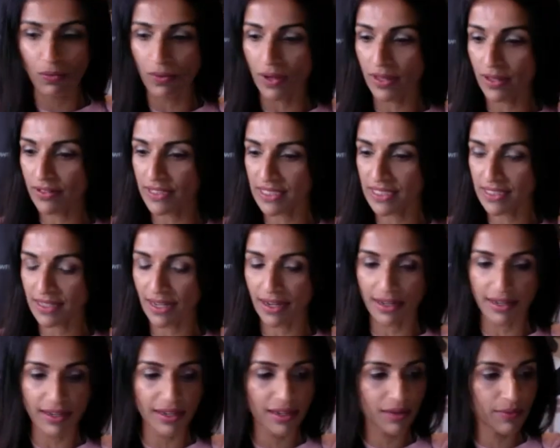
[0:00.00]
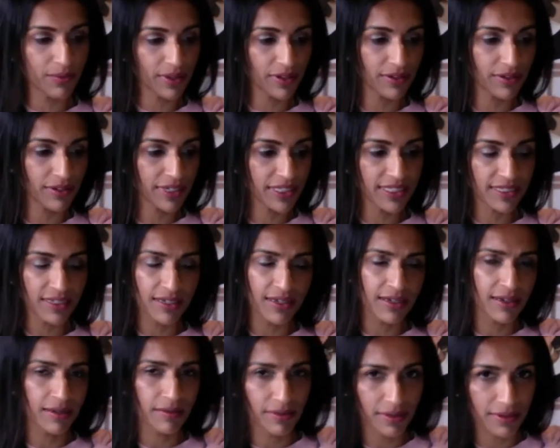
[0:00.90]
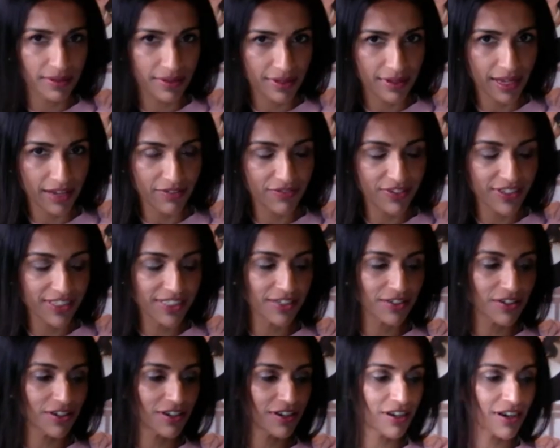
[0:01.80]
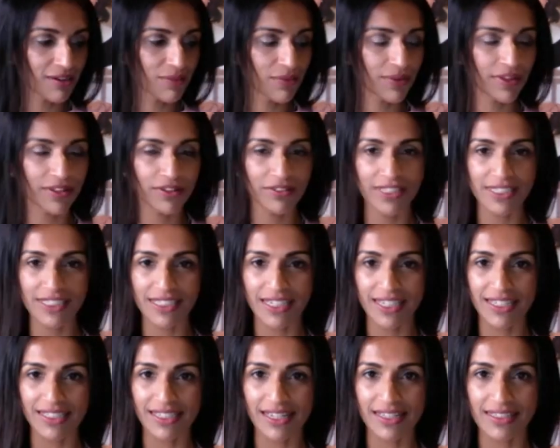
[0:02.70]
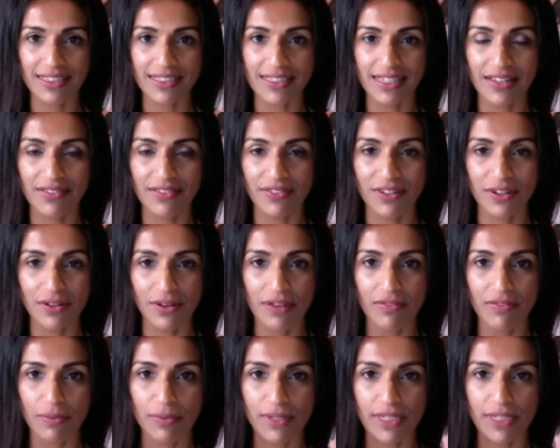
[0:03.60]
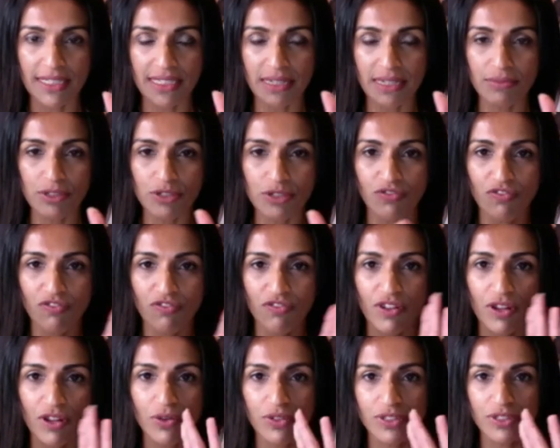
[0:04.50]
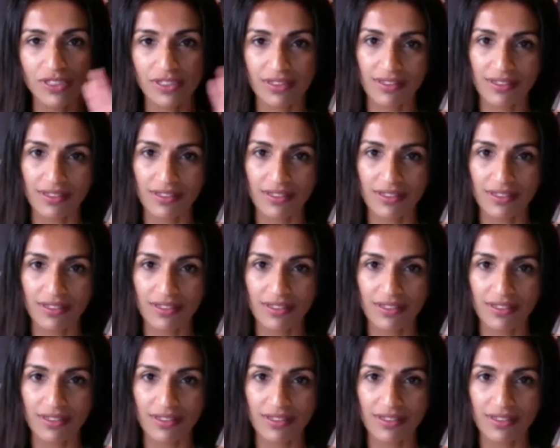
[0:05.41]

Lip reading: whether it's tightening, whether it's FSR, and whether it's the intensive, everybody seems to float